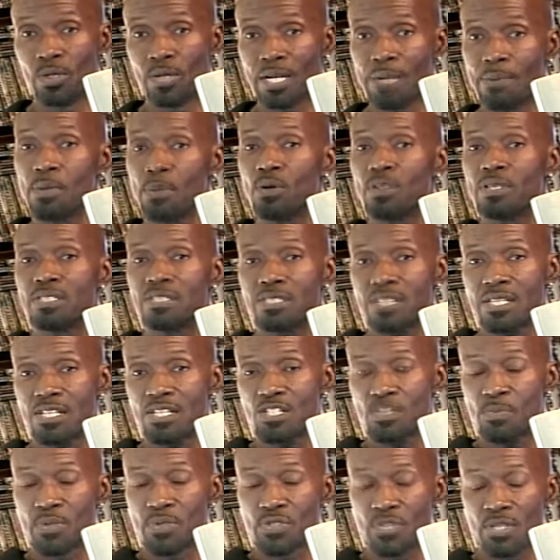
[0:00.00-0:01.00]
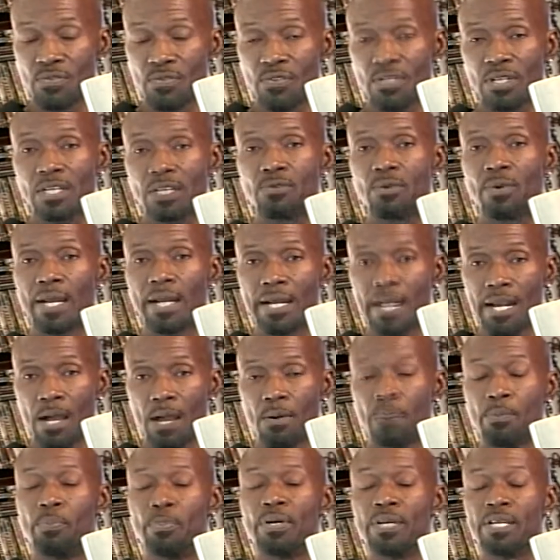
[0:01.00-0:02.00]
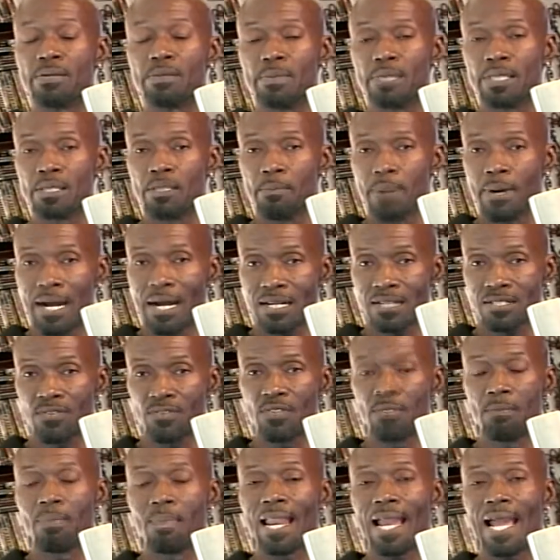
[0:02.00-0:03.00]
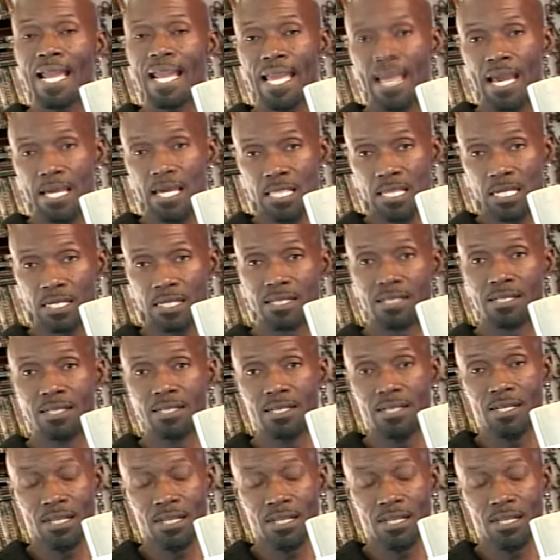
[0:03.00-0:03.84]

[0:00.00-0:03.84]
and I'm only saying specifically right now, I'm putting him in the box of the black athlete.